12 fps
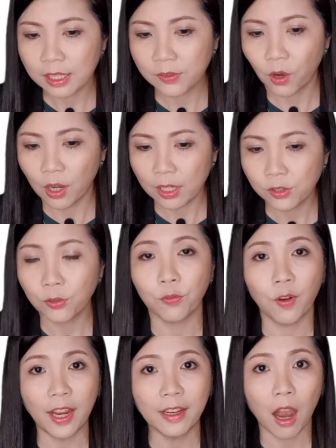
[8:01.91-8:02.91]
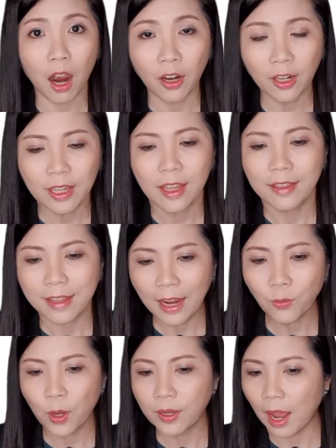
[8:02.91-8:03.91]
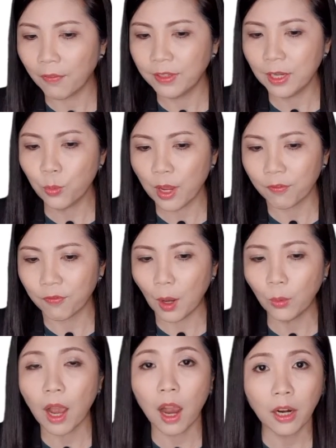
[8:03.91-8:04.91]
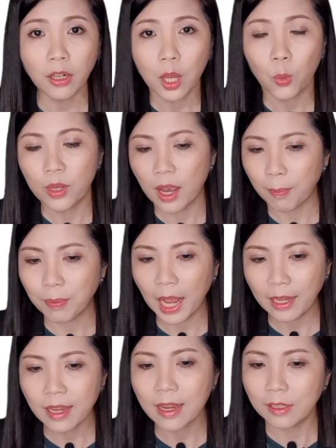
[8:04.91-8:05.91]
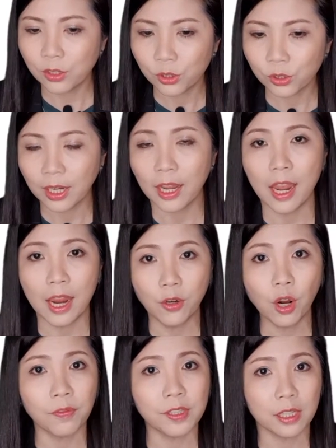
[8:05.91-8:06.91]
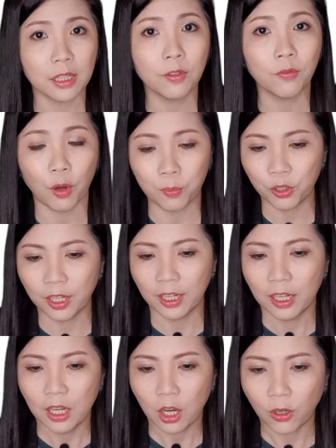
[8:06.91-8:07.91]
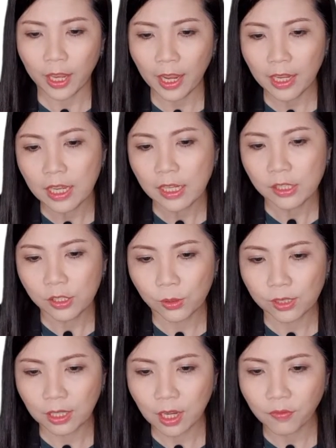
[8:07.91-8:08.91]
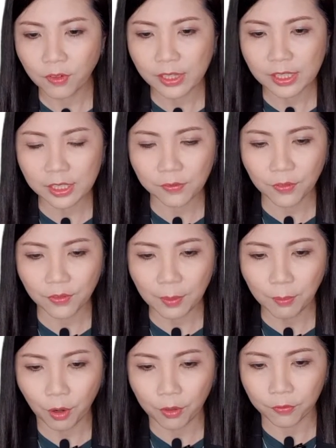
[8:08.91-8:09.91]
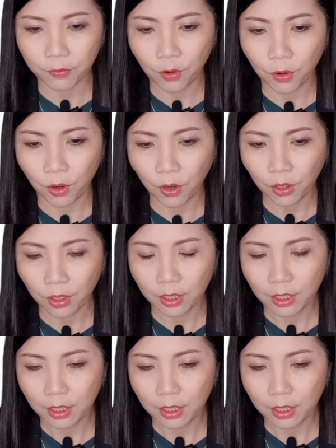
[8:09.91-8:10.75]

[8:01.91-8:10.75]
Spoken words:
is for us to find r. Then after we have found r, we apply it into the area of circle formula. Okay, so circumference is 15.4